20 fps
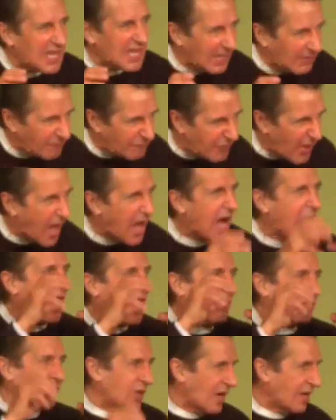
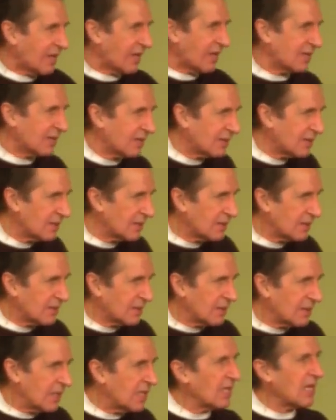involved
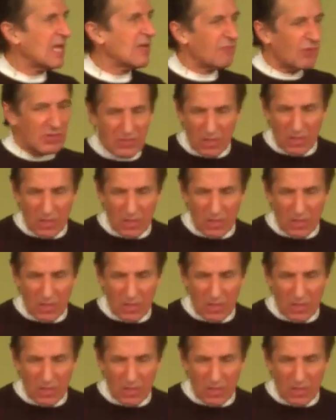in even the